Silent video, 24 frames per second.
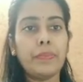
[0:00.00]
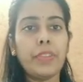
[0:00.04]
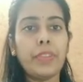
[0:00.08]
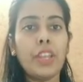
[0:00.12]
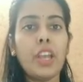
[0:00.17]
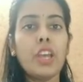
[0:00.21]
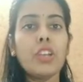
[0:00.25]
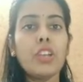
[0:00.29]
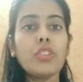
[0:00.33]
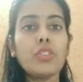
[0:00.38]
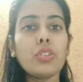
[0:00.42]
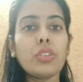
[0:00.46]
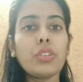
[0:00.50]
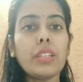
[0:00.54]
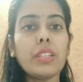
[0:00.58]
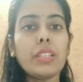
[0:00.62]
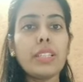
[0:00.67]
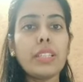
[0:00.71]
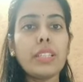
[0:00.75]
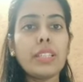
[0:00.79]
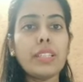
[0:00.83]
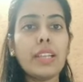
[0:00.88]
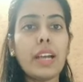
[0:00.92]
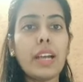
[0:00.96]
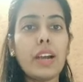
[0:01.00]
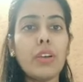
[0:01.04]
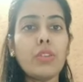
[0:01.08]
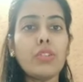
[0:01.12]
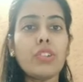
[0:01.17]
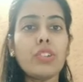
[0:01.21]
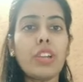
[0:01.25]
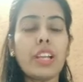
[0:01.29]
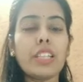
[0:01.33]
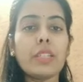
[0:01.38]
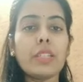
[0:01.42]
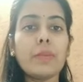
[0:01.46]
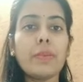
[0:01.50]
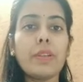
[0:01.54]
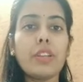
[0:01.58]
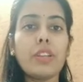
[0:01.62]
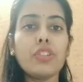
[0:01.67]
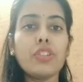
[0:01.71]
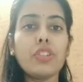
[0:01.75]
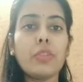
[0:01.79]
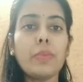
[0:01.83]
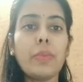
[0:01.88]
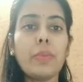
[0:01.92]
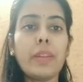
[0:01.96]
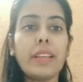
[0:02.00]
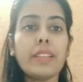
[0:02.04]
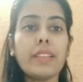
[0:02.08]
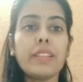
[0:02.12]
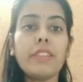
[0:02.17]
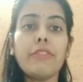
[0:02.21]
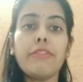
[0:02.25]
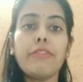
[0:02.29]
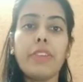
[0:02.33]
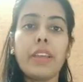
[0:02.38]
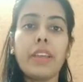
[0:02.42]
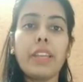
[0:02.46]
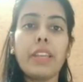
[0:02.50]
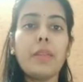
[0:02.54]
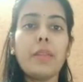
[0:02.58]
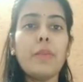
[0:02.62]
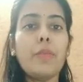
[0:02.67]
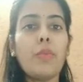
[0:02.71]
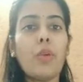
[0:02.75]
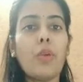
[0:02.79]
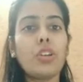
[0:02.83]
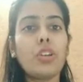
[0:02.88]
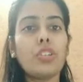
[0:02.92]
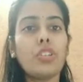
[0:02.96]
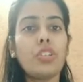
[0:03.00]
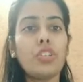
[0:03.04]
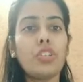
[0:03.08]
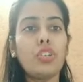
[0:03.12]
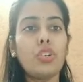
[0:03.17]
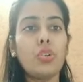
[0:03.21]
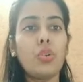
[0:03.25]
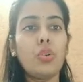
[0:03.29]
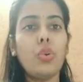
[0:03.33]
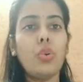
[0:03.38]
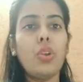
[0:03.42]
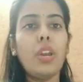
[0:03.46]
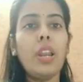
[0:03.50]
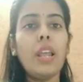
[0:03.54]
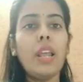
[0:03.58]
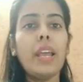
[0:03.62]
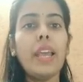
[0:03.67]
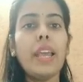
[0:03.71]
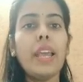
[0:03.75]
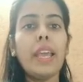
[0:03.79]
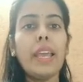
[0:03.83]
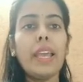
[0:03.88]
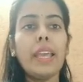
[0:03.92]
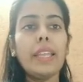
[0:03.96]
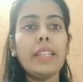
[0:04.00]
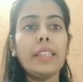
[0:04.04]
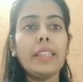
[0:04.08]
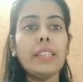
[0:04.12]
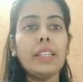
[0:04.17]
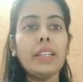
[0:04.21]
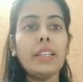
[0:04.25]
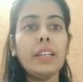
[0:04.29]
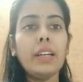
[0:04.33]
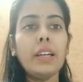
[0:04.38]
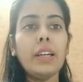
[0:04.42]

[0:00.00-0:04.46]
So this is how transpiration plays a very important role in the